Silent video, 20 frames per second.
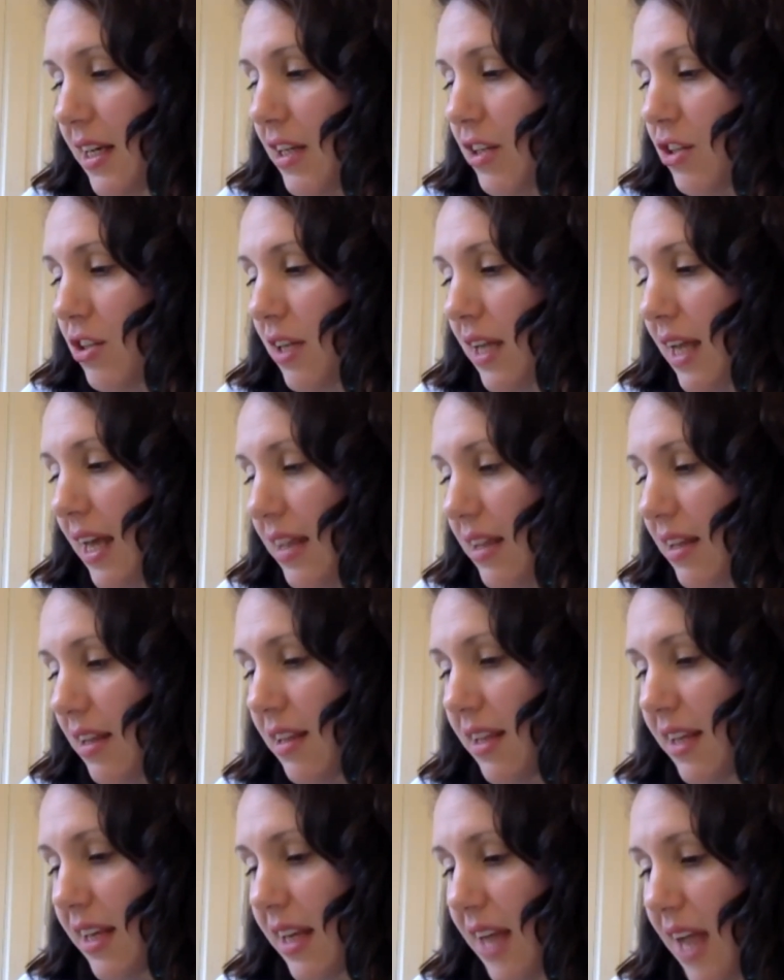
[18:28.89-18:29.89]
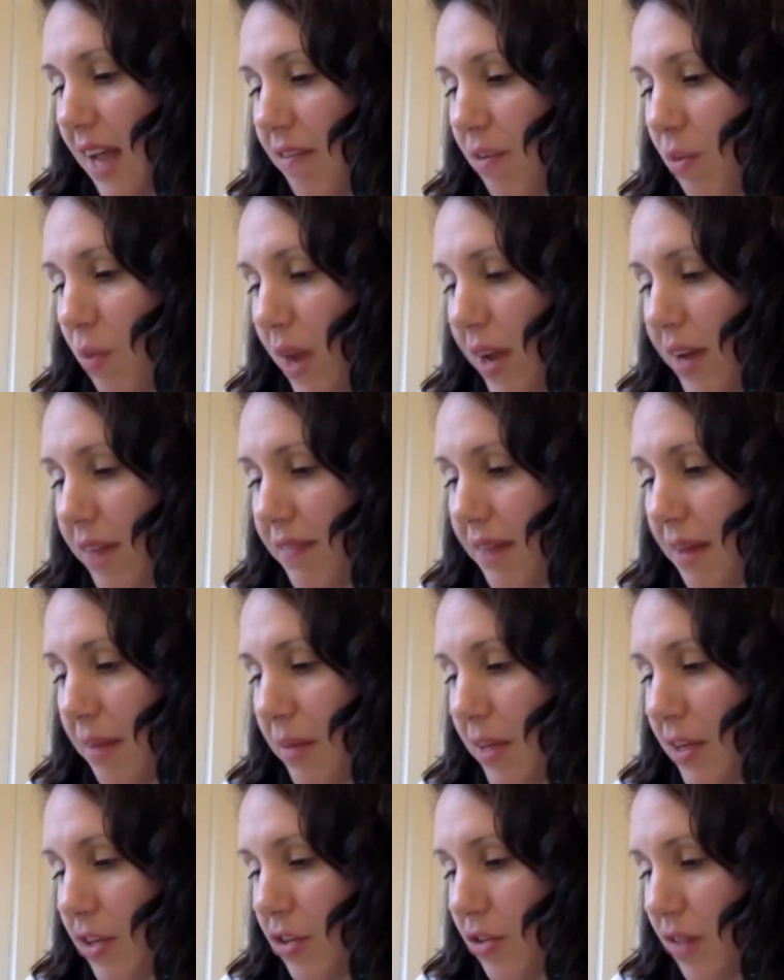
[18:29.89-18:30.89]
Together, they gave away a
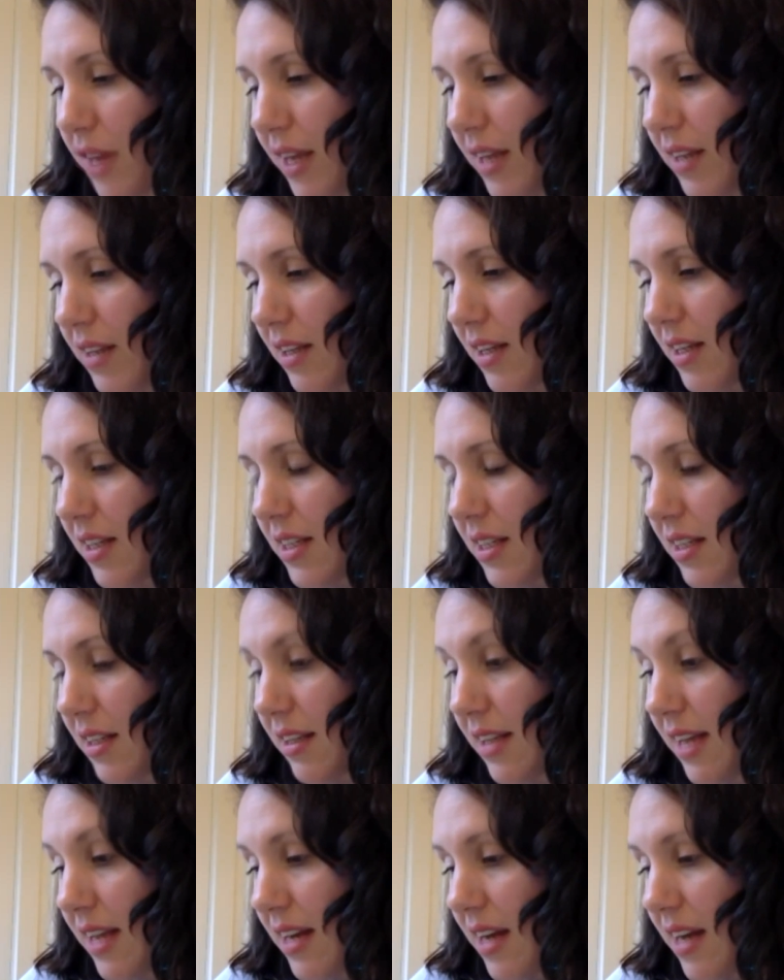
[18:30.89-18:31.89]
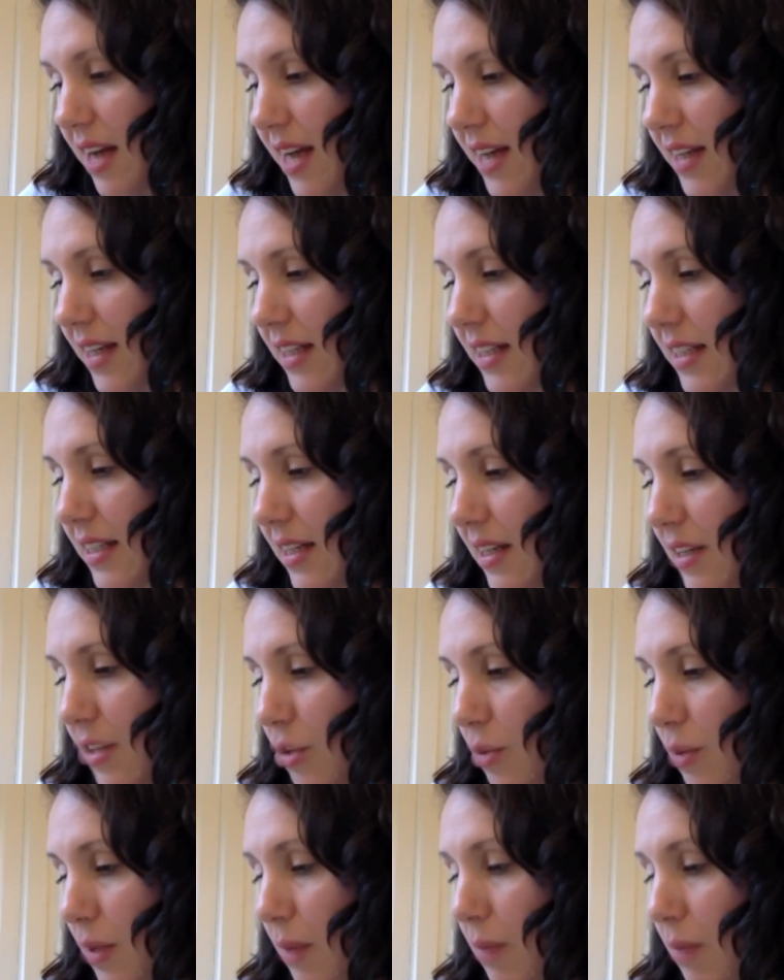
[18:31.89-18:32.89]
family trait that until then I had considered
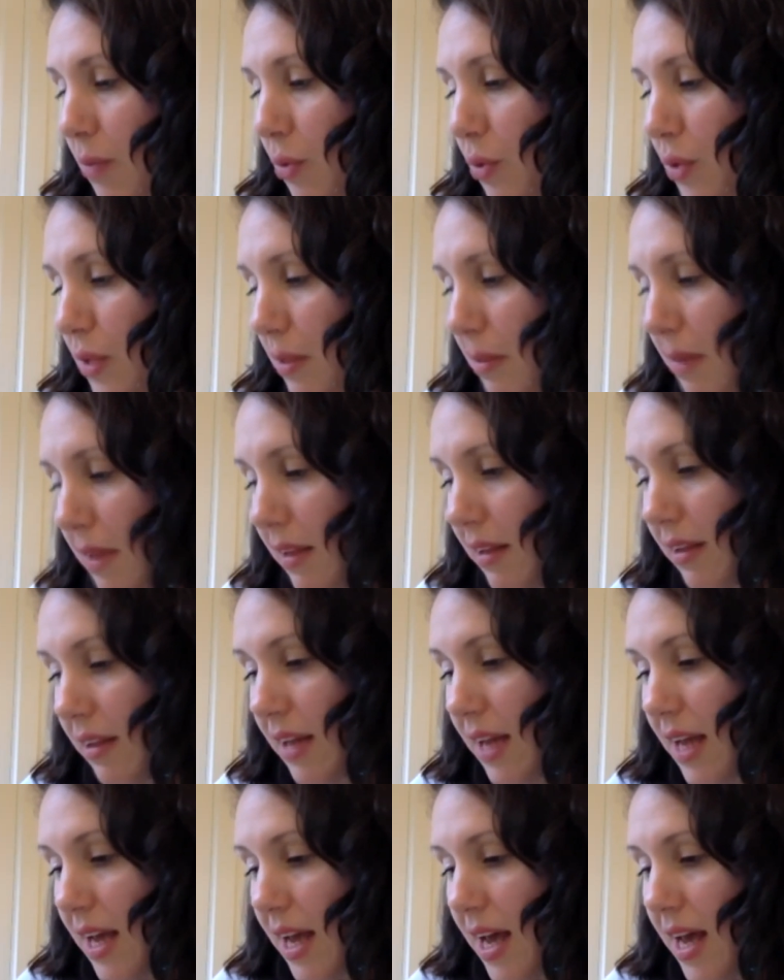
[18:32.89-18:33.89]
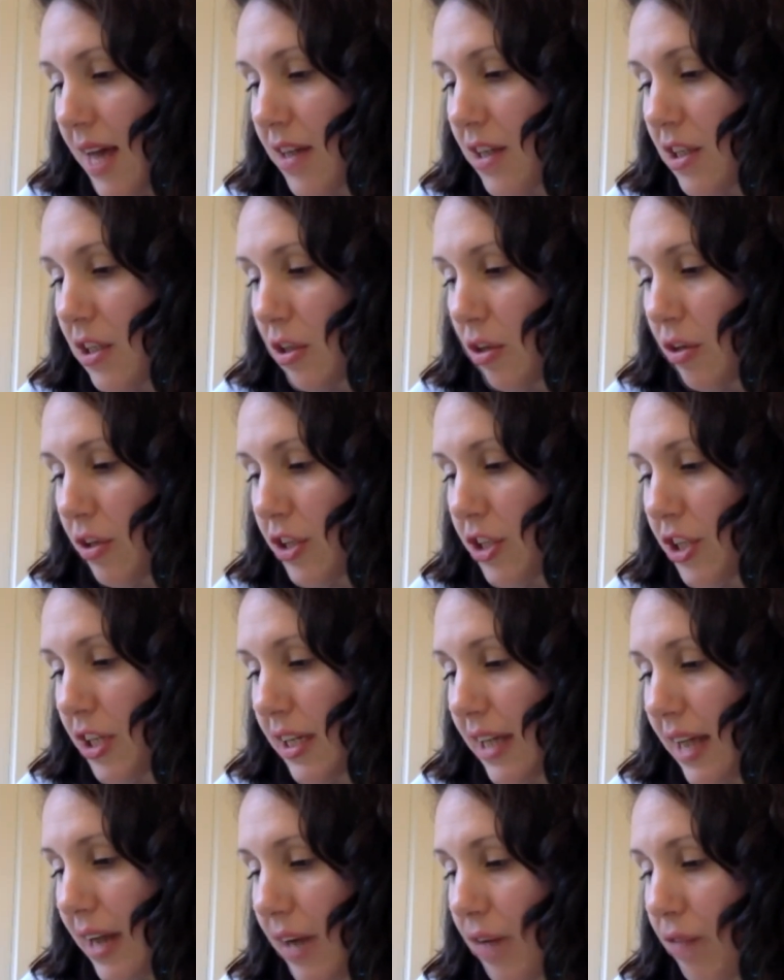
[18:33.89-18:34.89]
to be a beauty myth, an astonishing
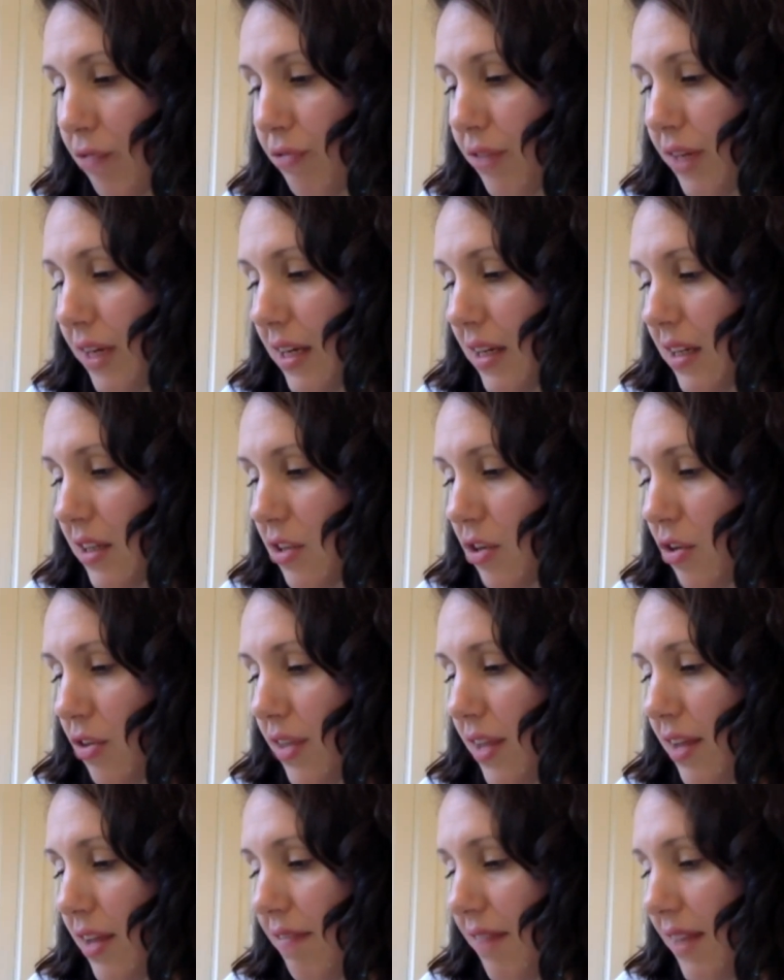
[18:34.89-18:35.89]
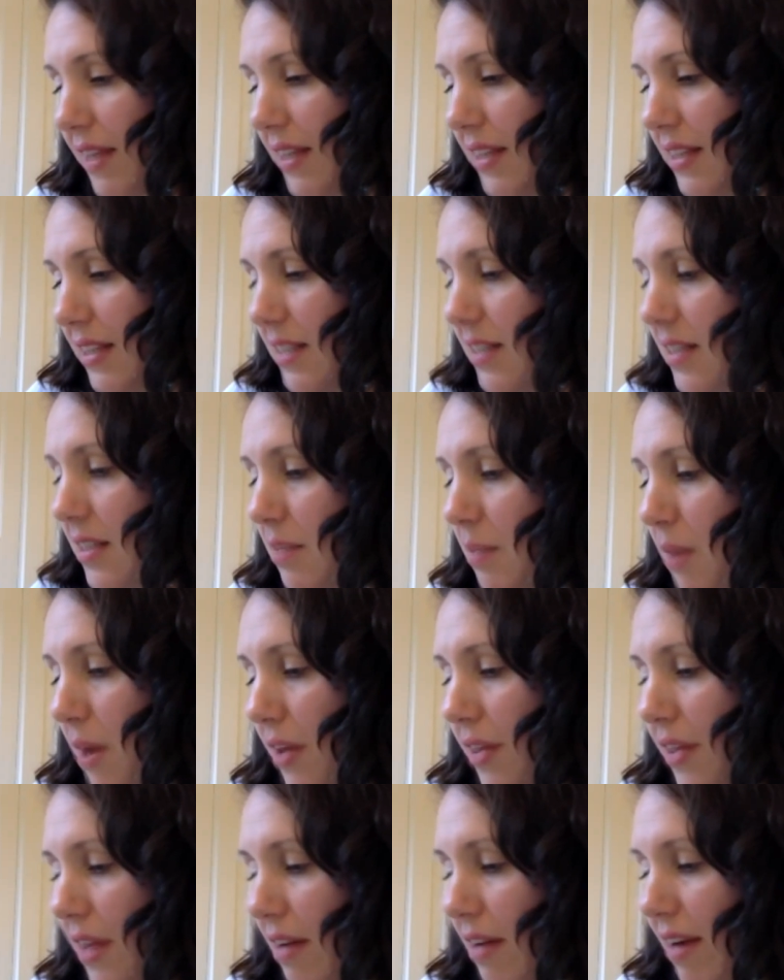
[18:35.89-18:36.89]
lack of wrinkles on their faces
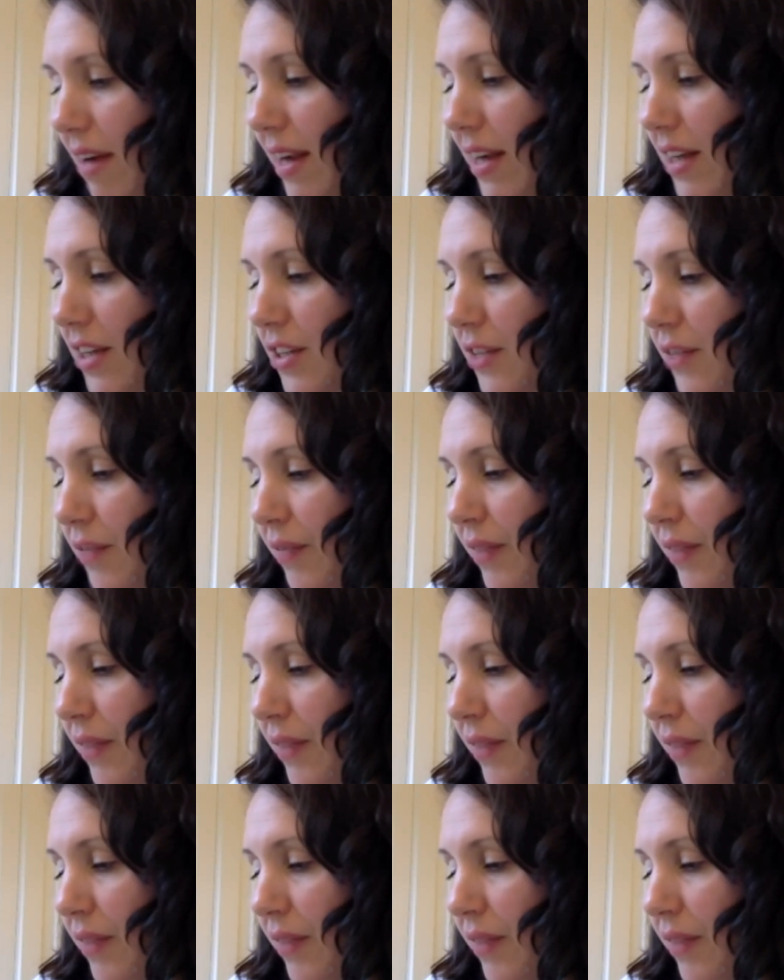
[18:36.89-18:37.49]
despite their age.